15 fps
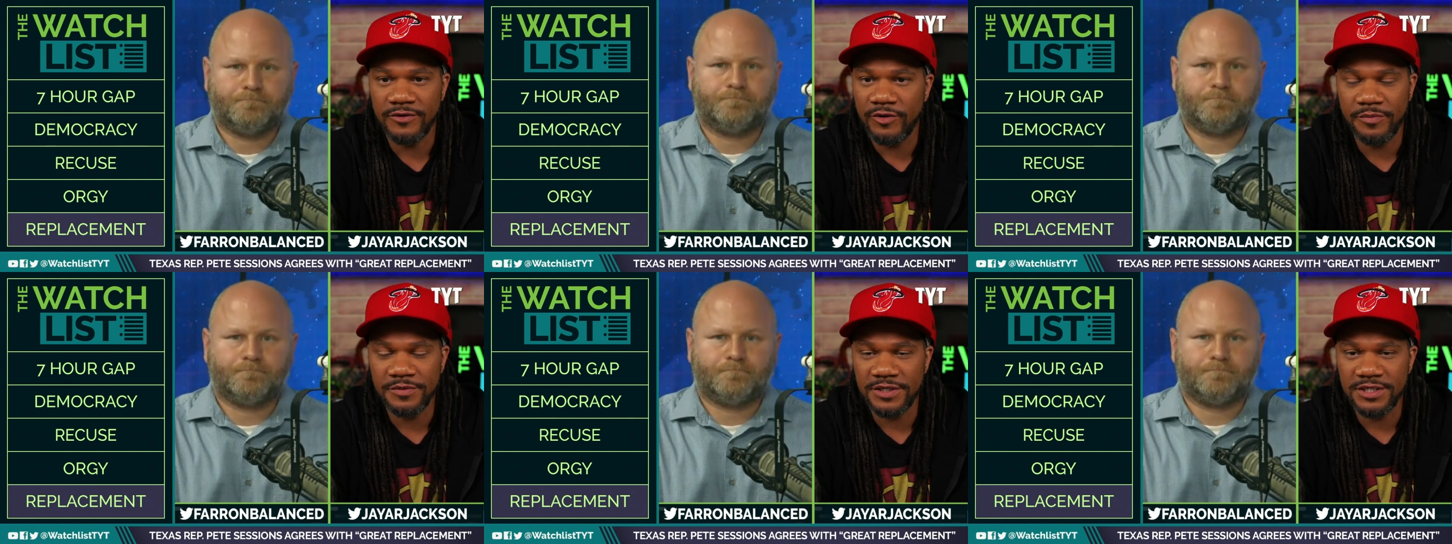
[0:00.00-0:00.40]

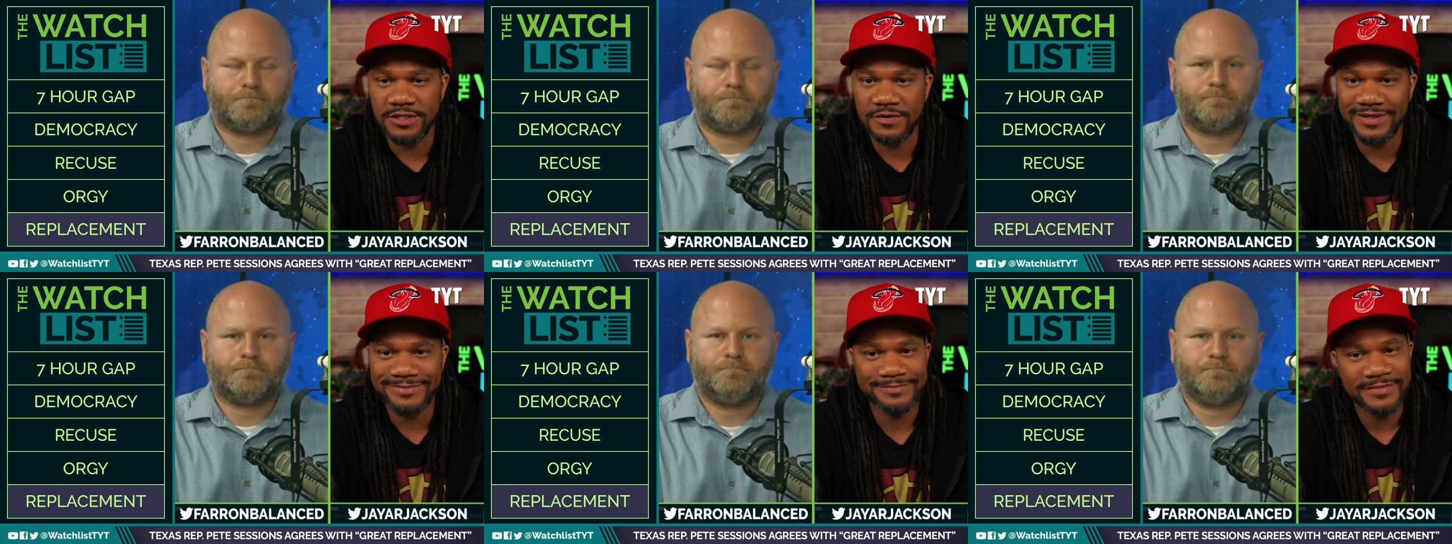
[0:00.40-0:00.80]
Speaker 1: don't
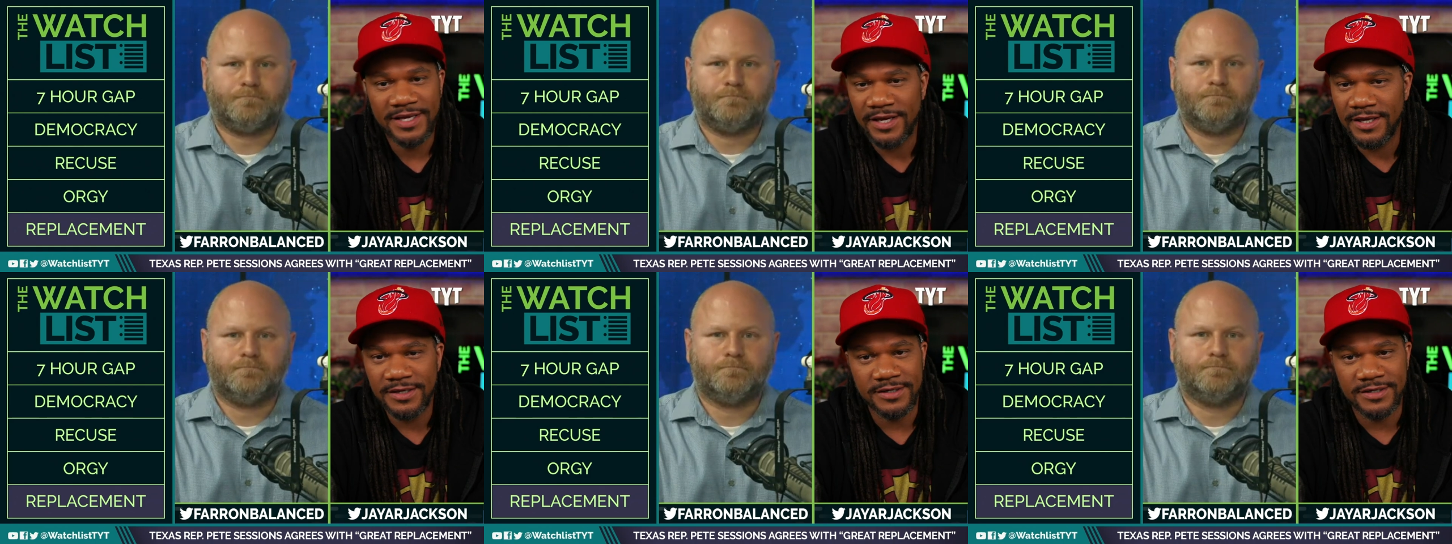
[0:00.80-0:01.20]
openly do it,
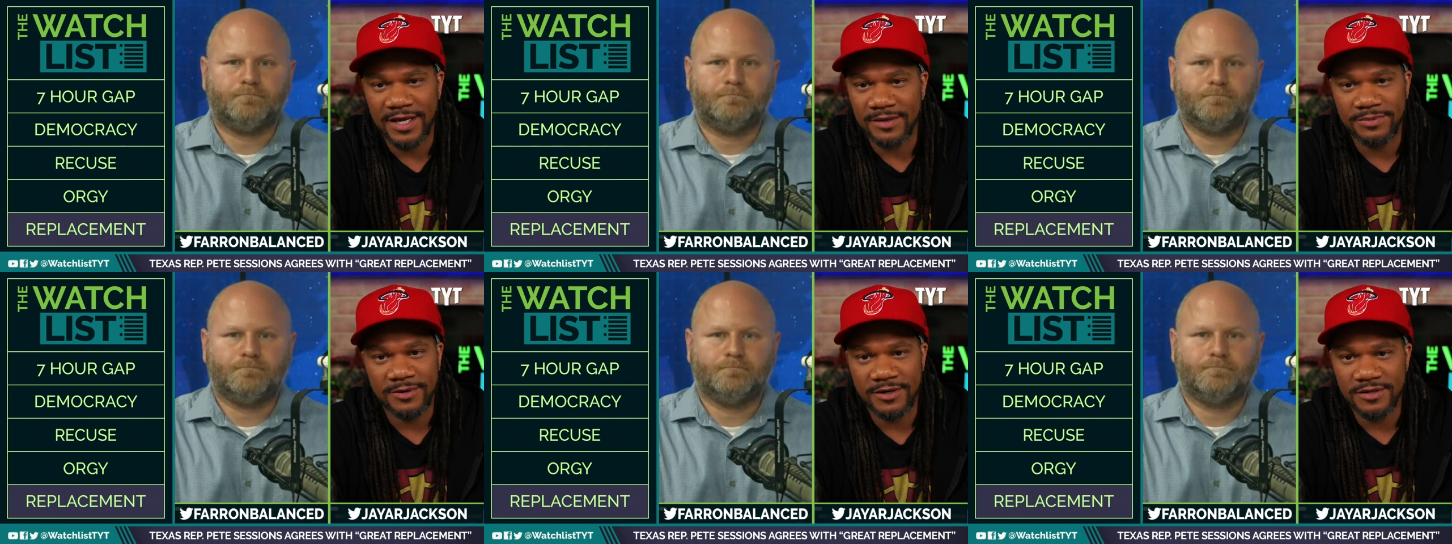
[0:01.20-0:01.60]
you're
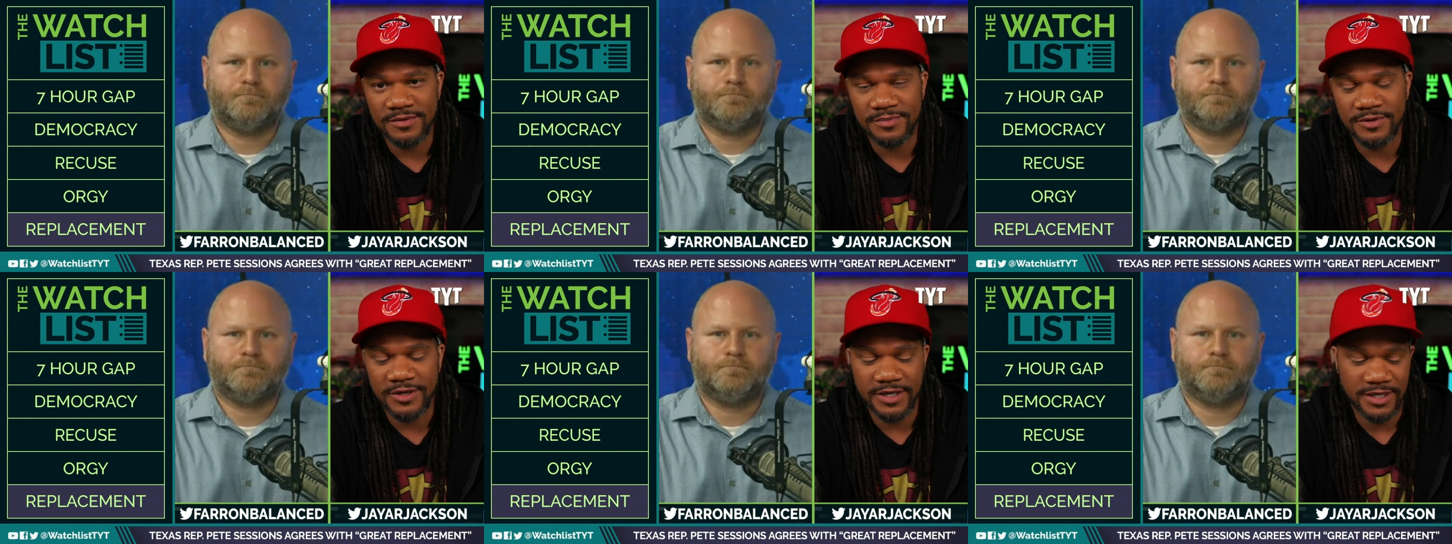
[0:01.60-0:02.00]
not a part
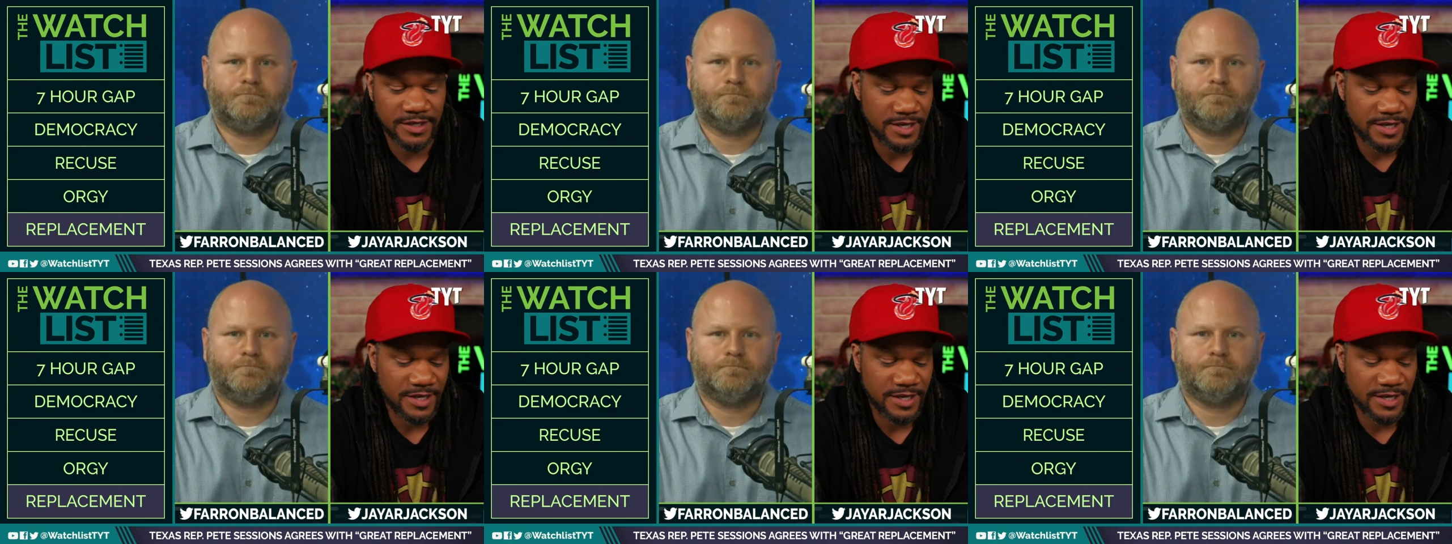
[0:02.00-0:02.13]
of the party.